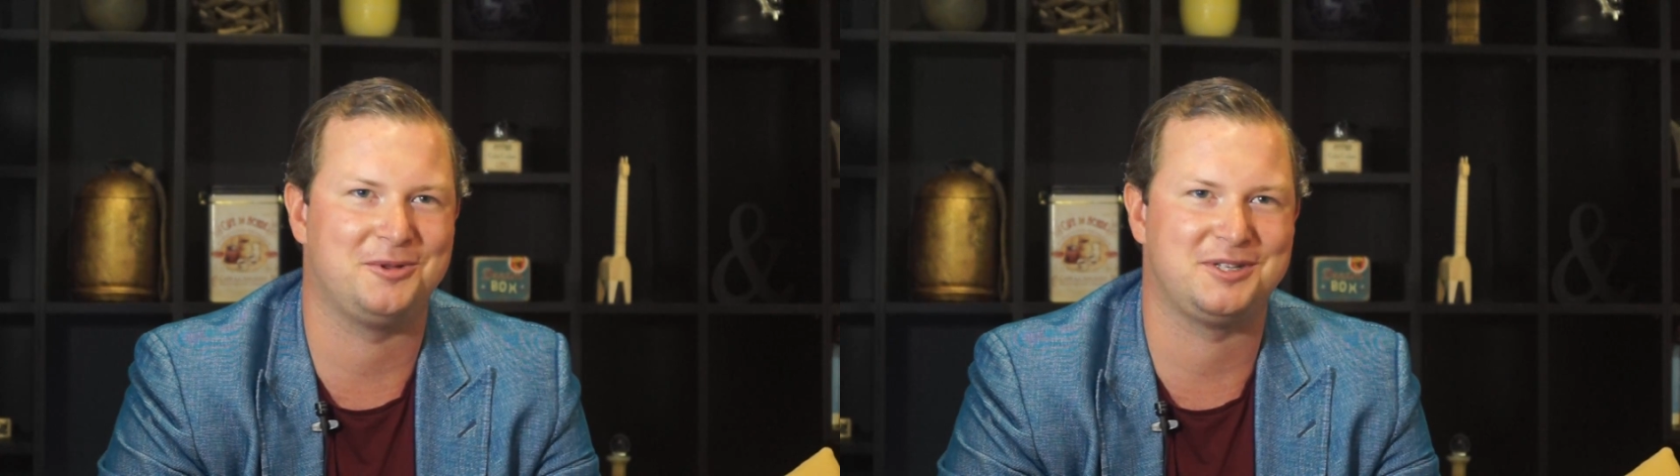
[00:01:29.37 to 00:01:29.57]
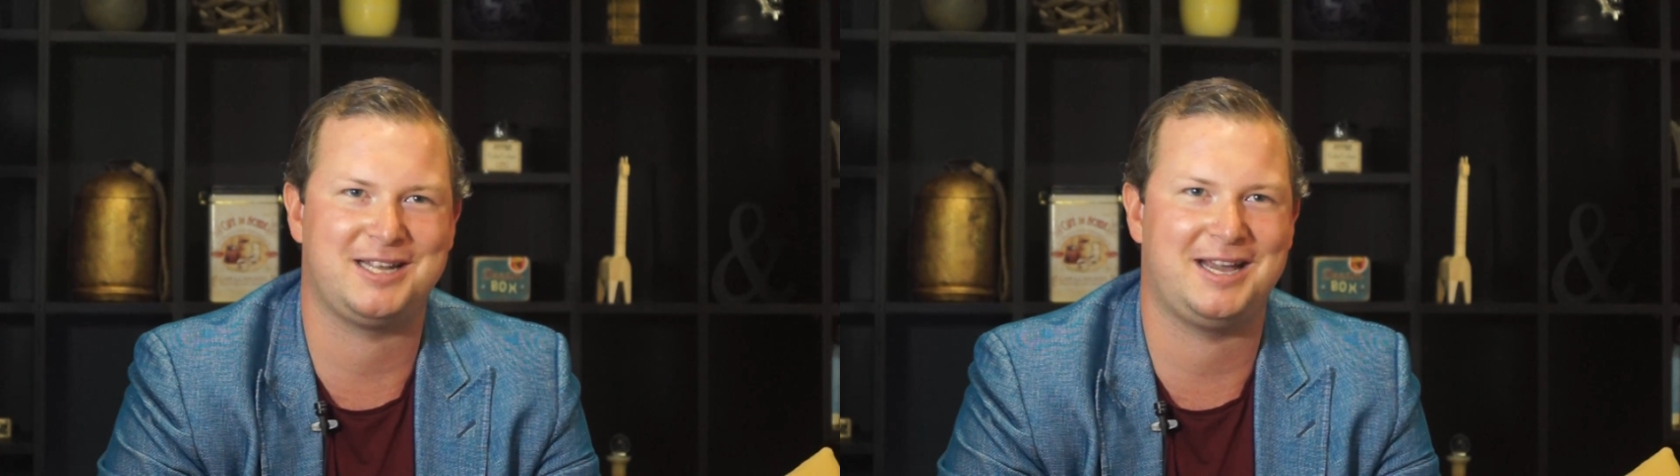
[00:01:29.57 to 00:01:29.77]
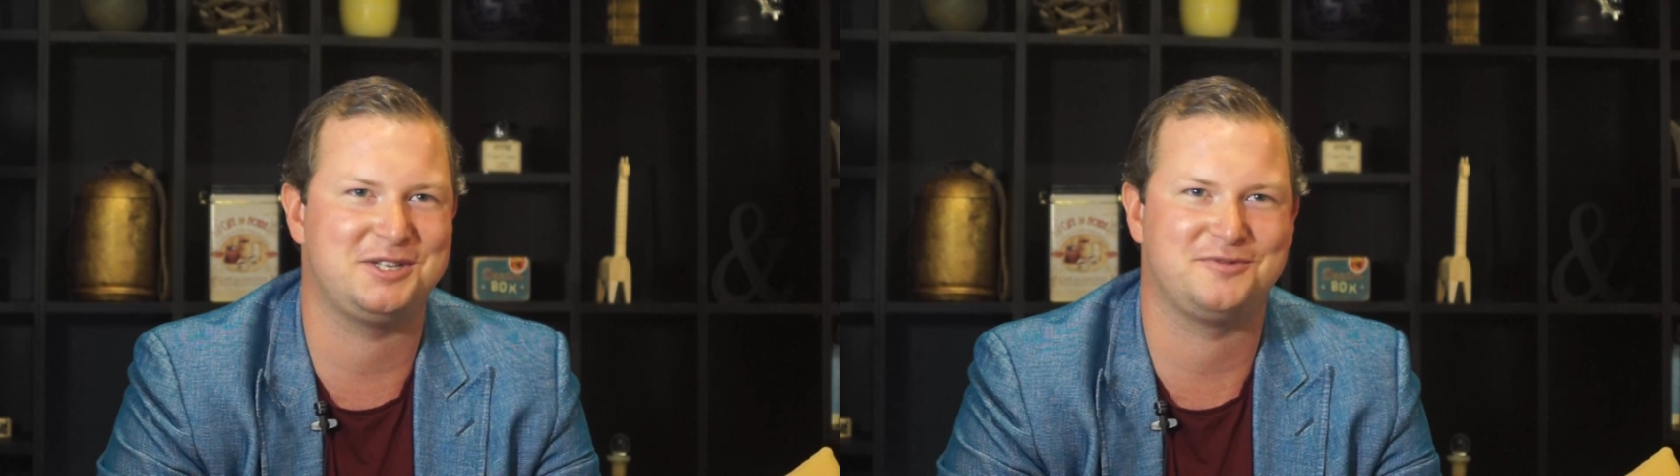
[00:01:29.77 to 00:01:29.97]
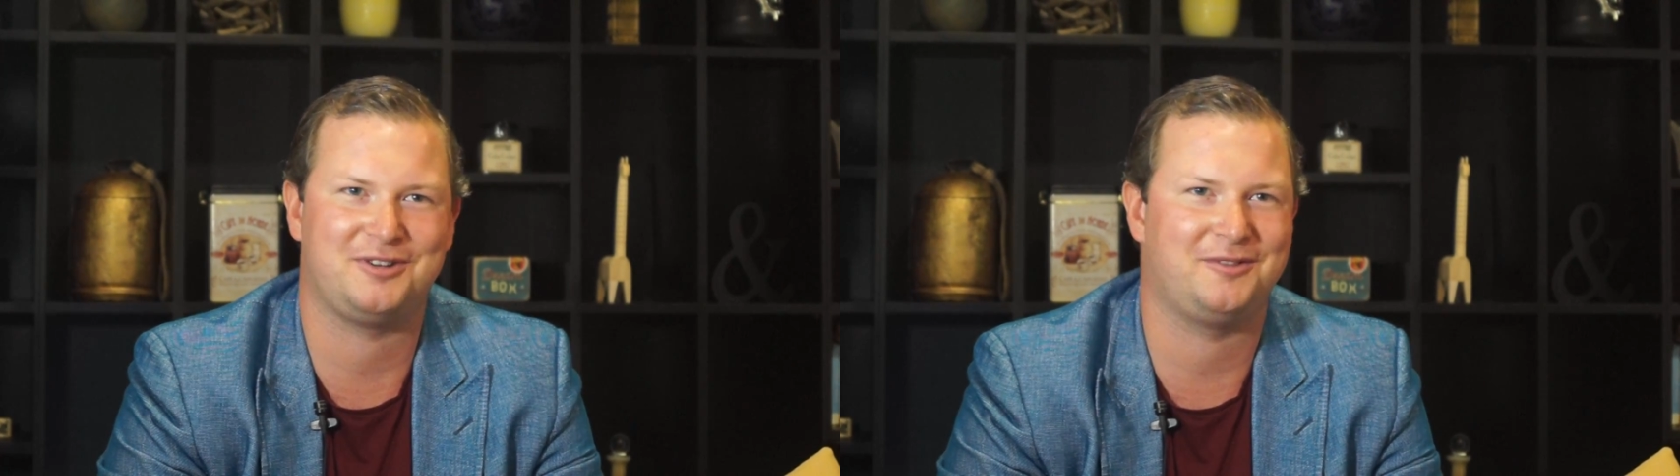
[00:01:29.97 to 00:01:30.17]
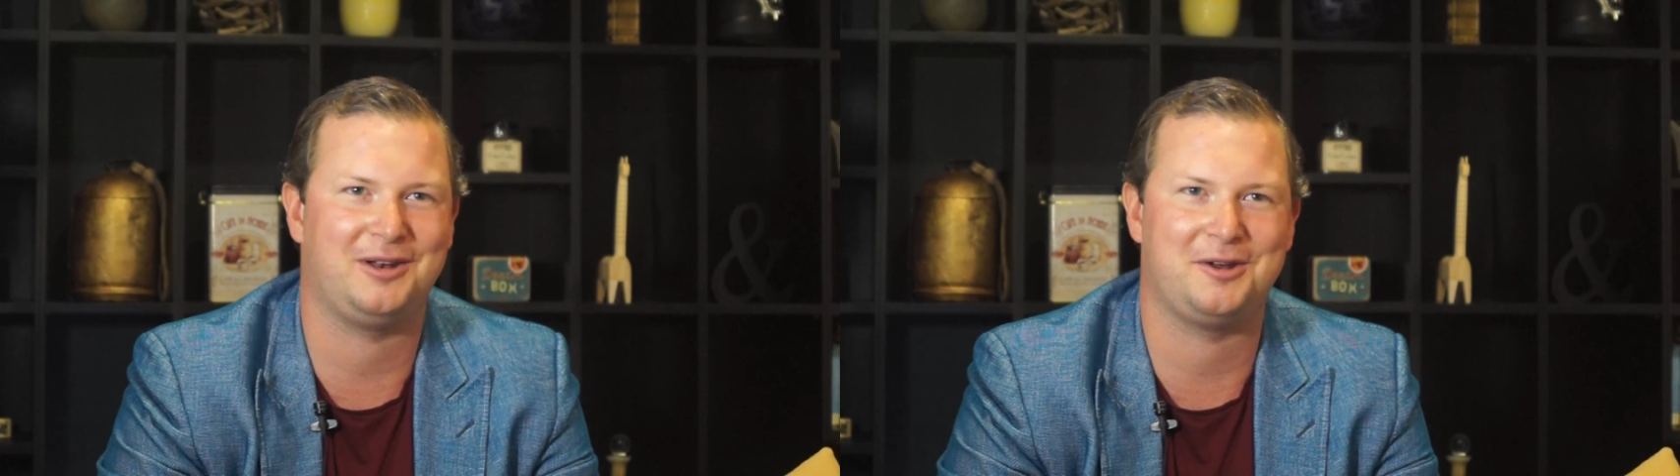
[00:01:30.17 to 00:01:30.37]
on stage in
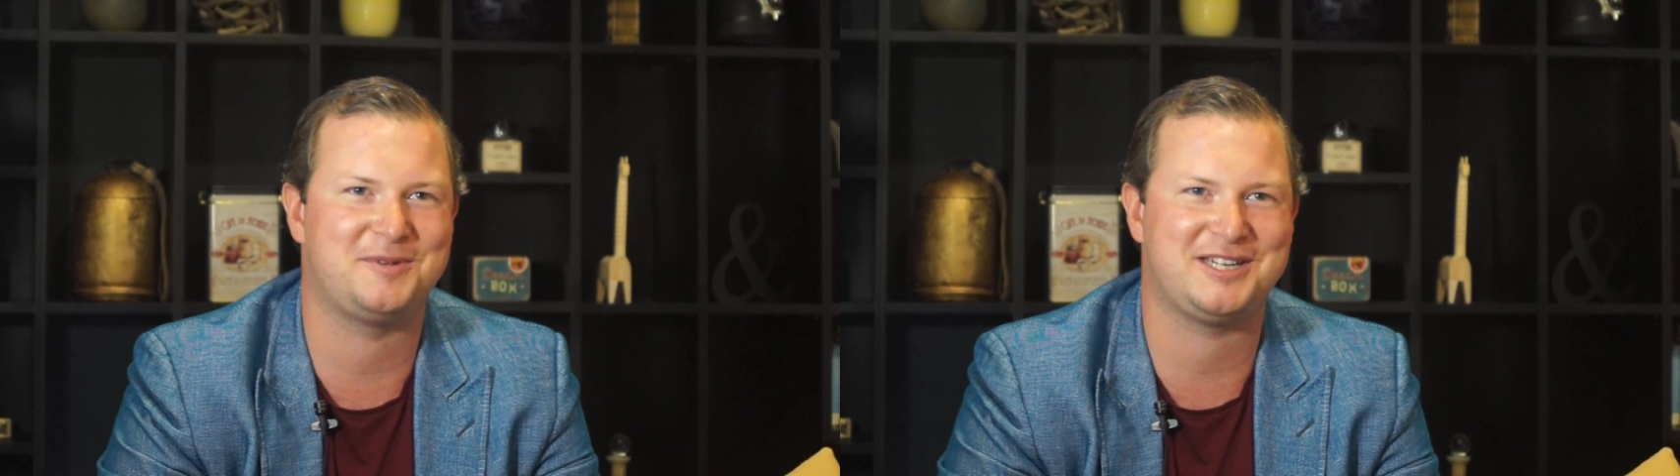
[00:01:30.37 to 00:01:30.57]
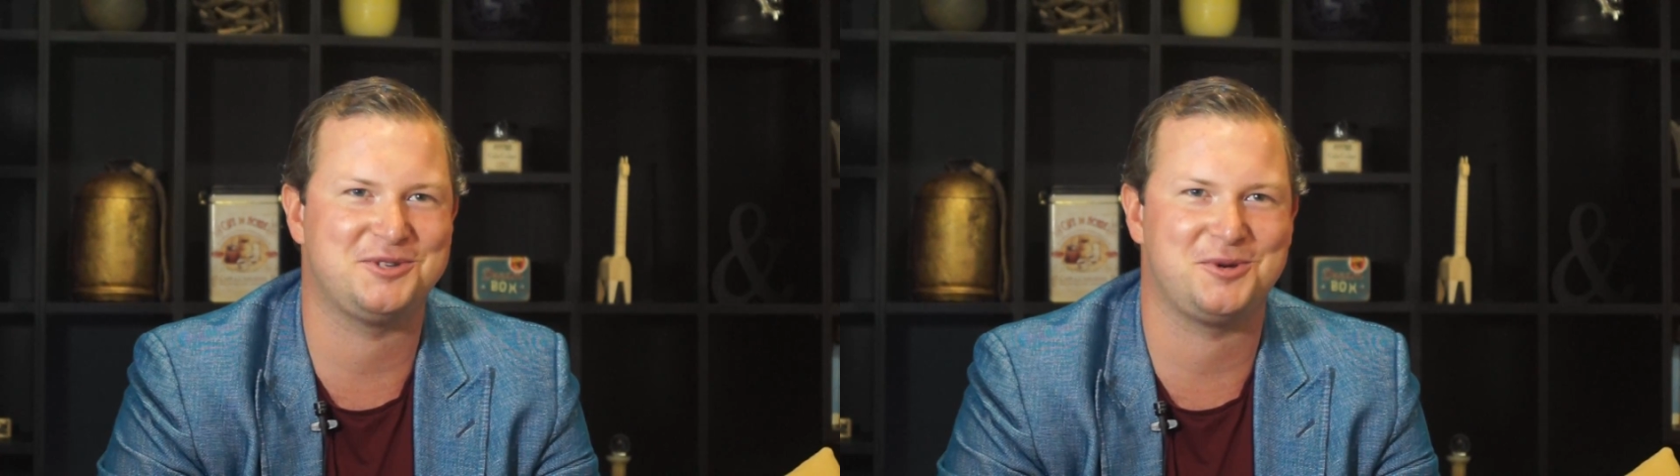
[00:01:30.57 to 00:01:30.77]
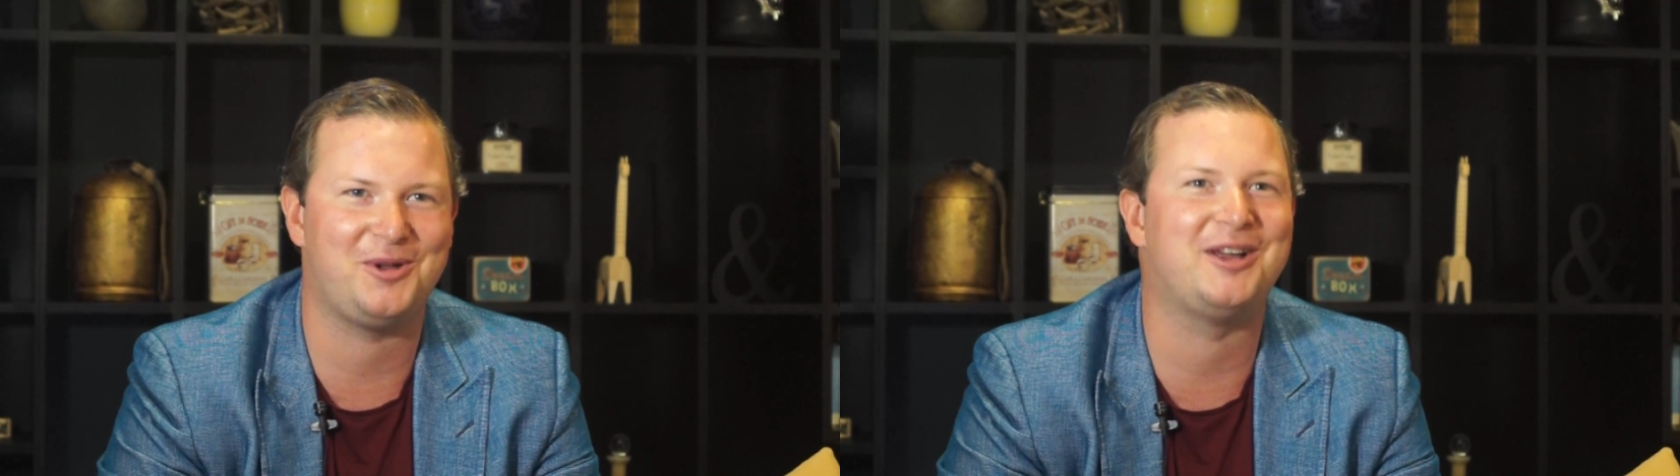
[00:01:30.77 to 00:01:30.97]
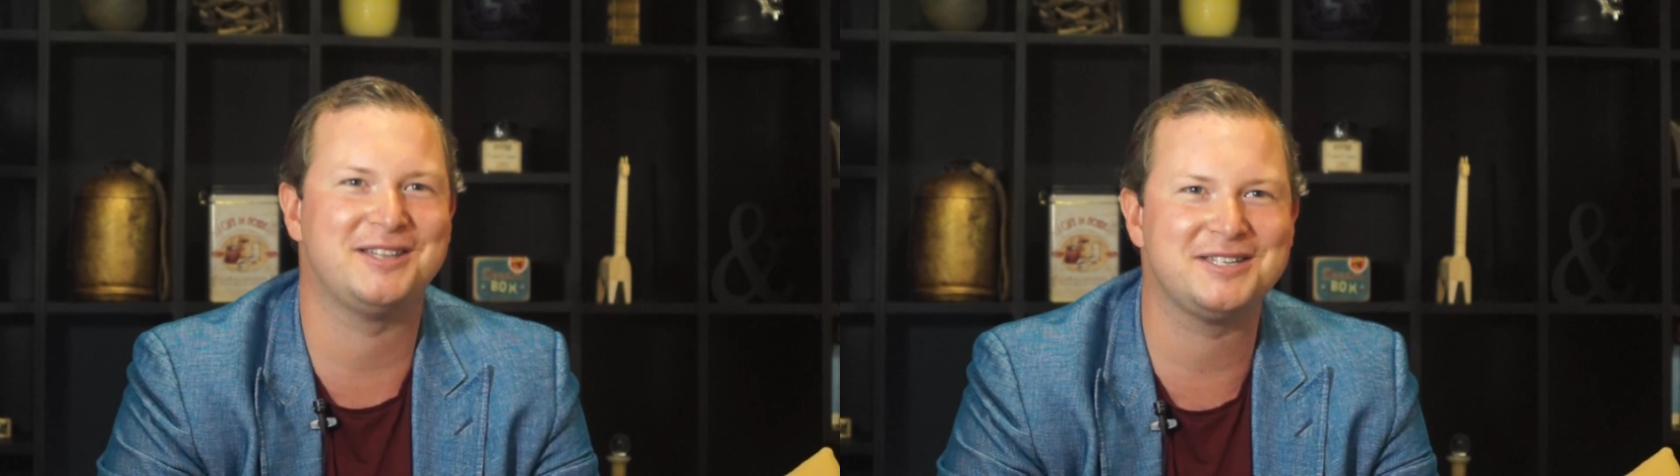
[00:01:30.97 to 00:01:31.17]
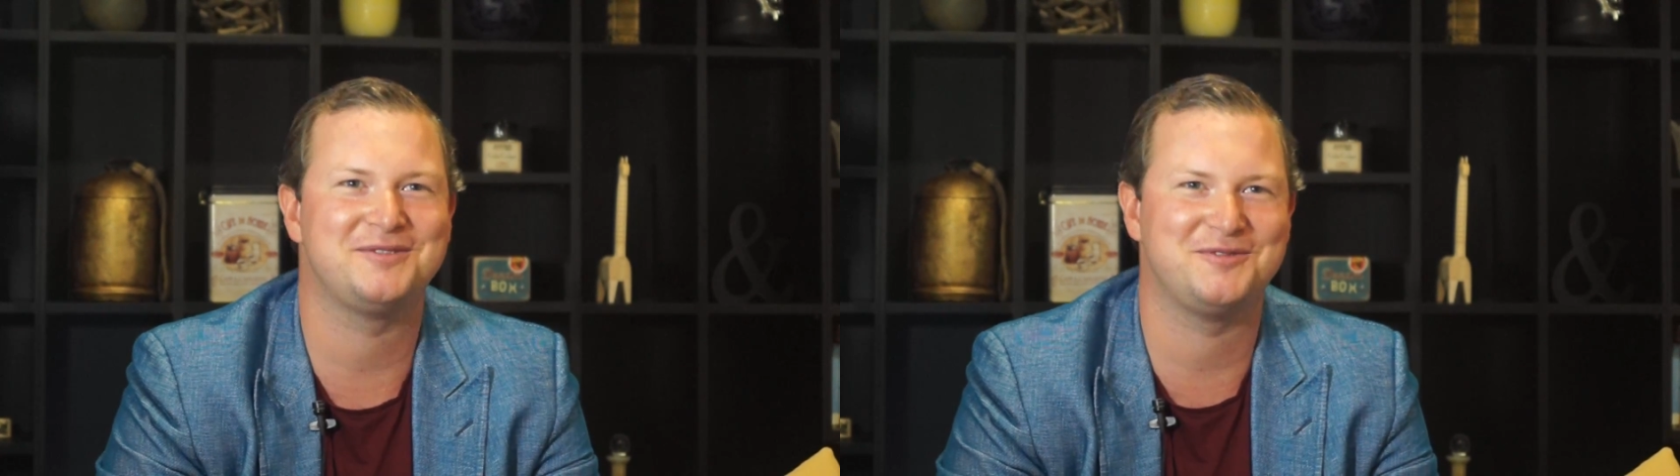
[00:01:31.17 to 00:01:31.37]
front of a load of potential clients.